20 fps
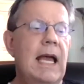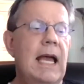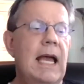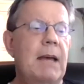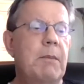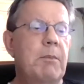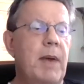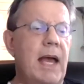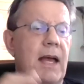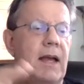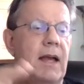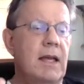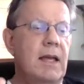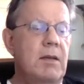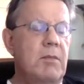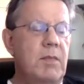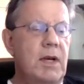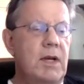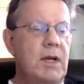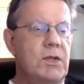And back
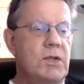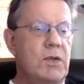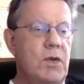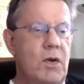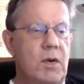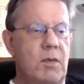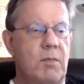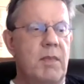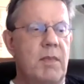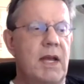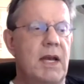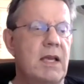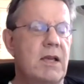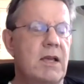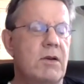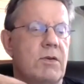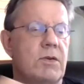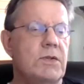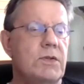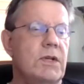in Minnesota, many
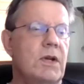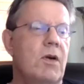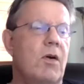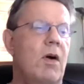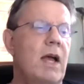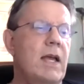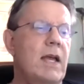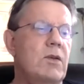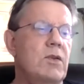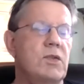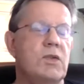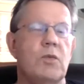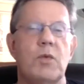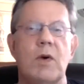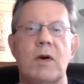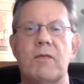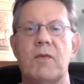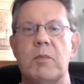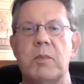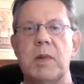years ago, I used to
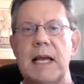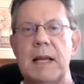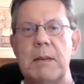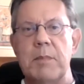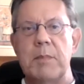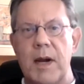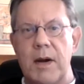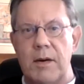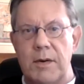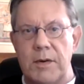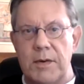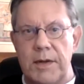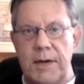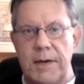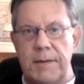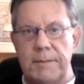work for Planned Parenthood,